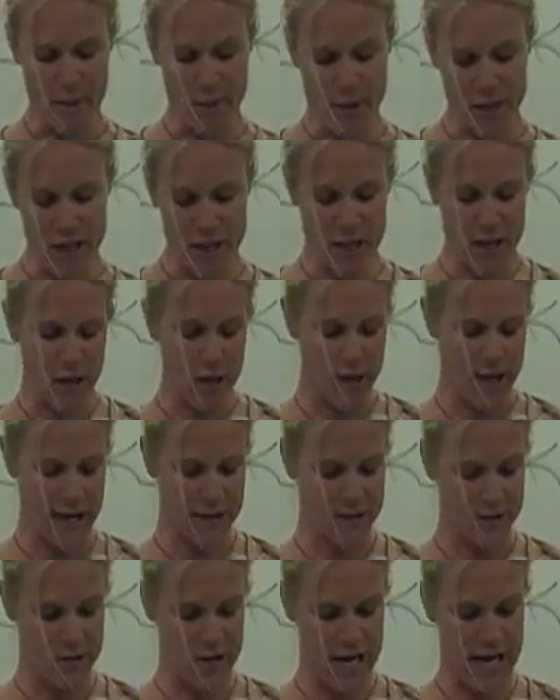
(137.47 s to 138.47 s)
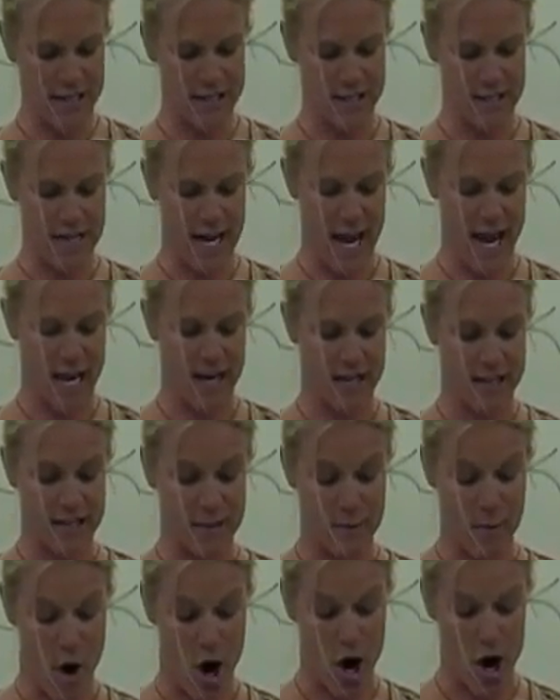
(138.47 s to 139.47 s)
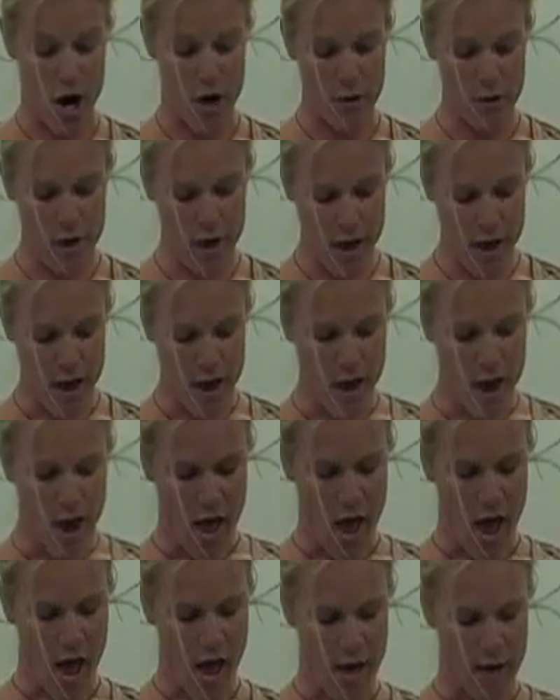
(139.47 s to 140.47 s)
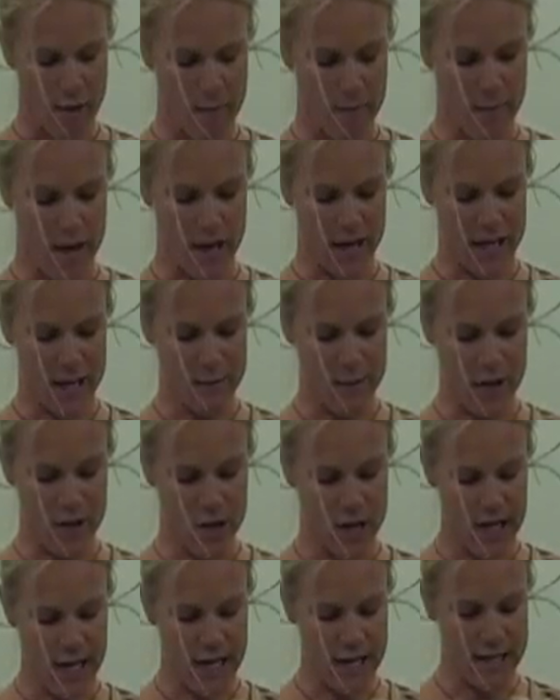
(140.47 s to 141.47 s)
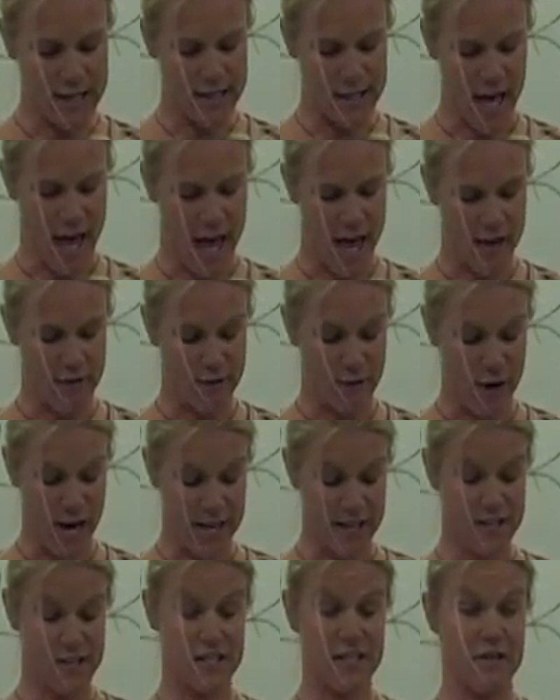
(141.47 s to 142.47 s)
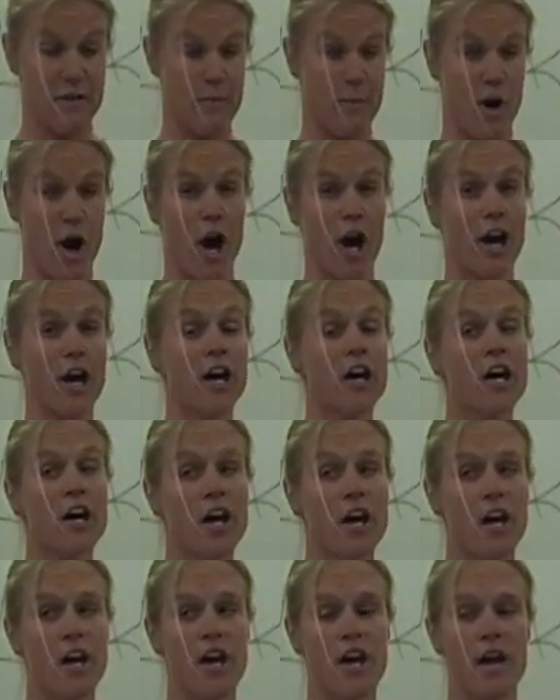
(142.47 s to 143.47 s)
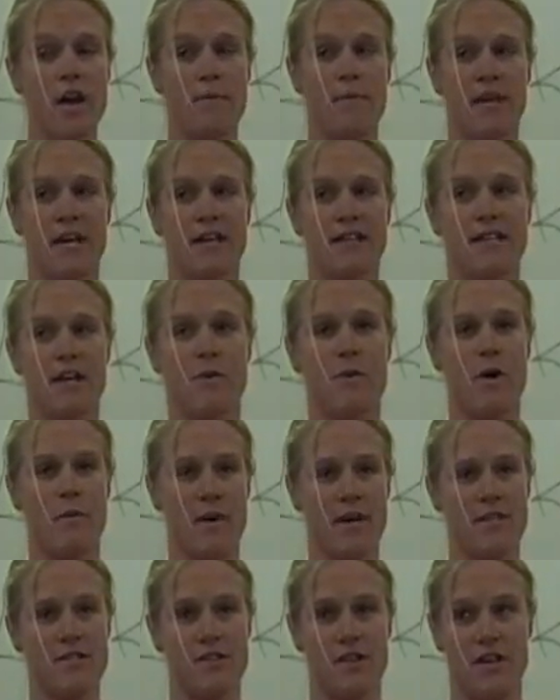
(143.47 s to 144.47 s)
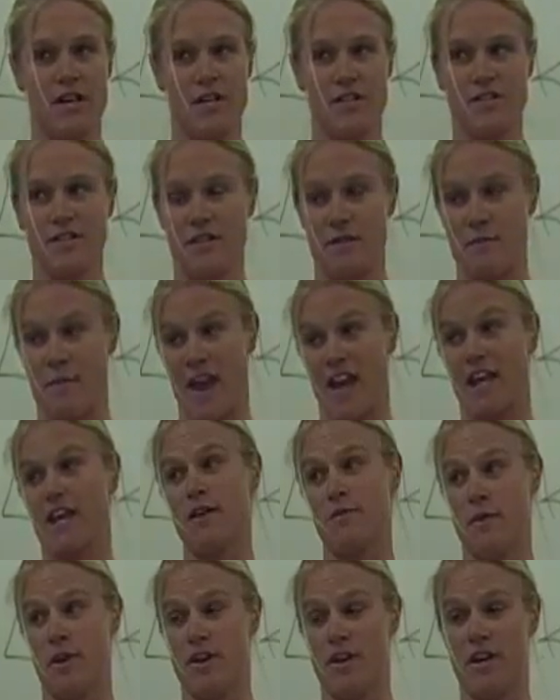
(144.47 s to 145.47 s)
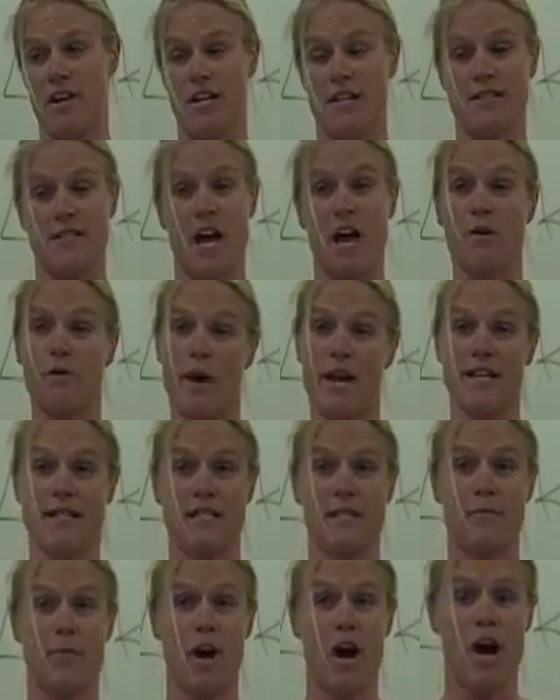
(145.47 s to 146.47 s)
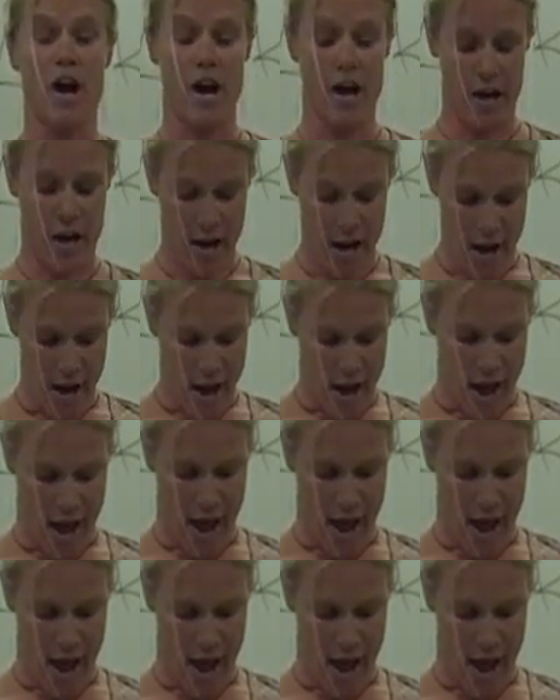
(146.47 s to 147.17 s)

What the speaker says: I put in here yesterday, today, and tomorrow, and communities that have raised the bar, because I want my students to make communities that raise the bar,